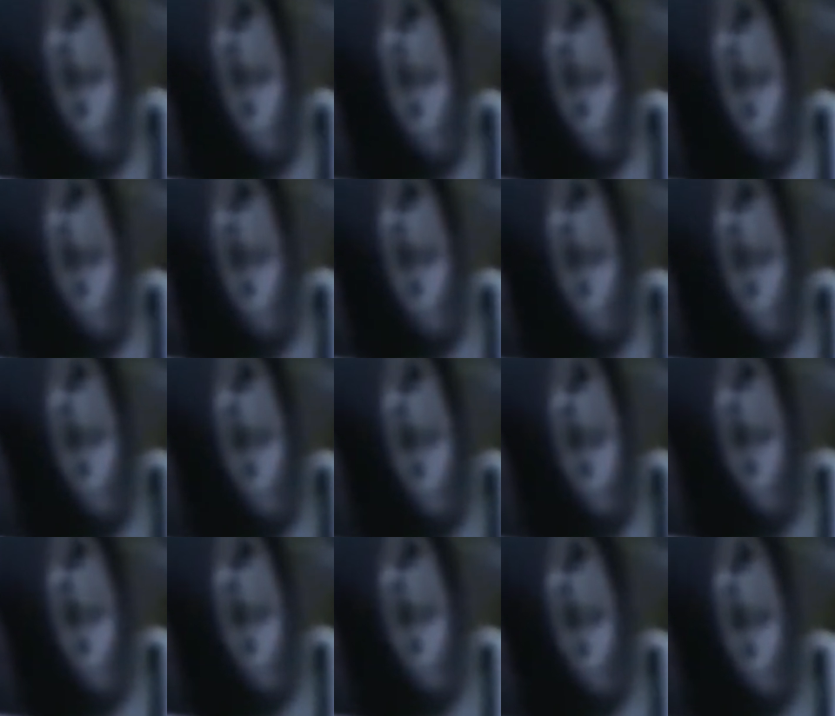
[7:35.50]

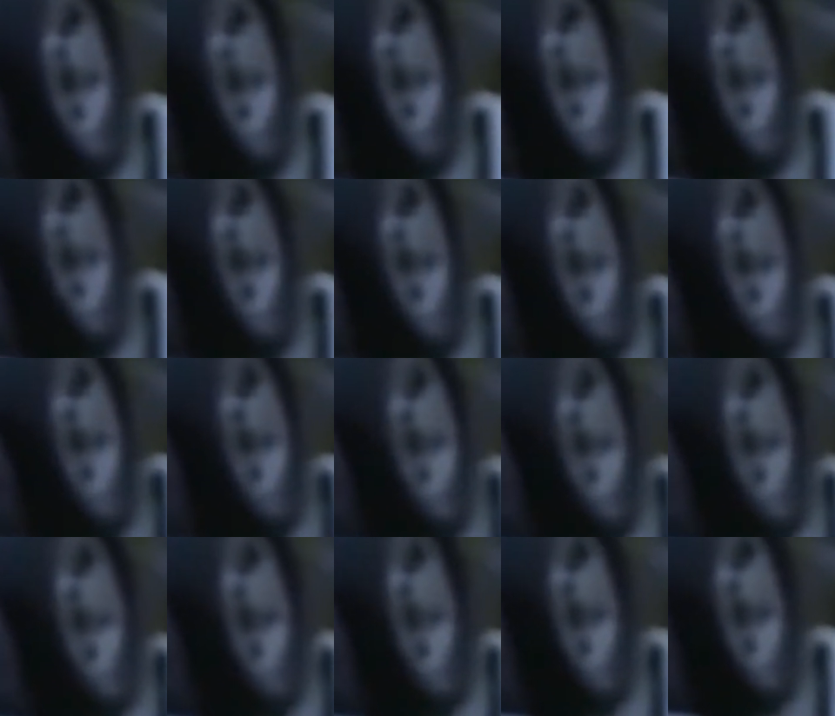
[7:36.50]
The person shown says nothing.